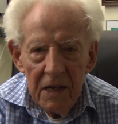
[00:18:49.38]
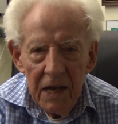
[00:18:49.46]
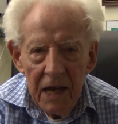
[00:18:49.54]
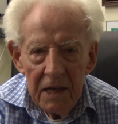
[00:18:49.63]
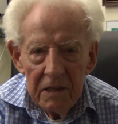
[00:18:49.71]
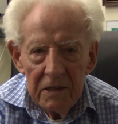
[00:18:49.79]

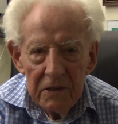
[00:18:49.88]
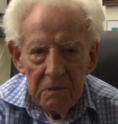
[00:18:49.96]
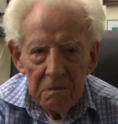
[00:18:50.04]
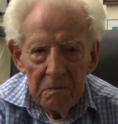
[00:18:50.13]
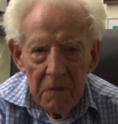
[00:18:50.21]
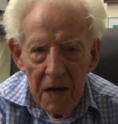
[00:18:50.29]

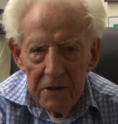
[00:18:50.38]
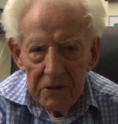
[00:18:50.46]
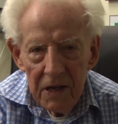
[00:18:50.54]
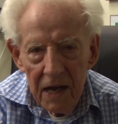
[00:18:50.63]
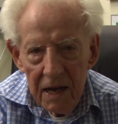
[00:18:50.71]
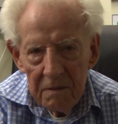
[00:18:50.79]
And my
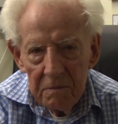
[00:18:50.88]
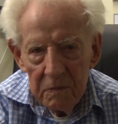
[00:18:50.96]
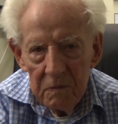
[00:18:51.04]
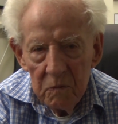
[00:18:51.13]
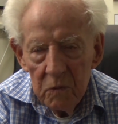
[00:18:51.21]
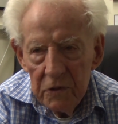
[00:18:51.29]
job
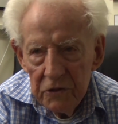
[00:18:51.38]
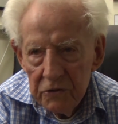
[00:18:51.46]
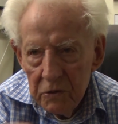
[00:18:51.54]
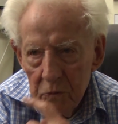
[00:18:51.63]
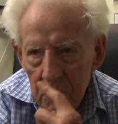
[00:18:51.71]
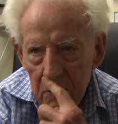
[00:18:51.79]
was
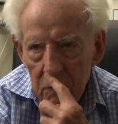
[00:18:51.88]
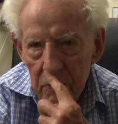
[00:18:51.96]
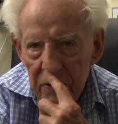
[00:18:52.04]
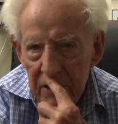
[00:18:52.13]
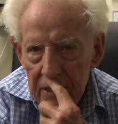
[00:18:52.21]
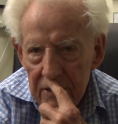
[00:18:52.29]
to work
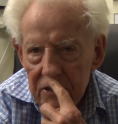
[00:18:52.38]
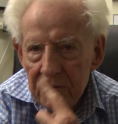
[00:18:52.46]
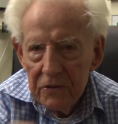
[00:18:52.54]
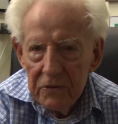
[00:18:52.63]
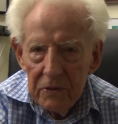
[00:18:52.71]
with these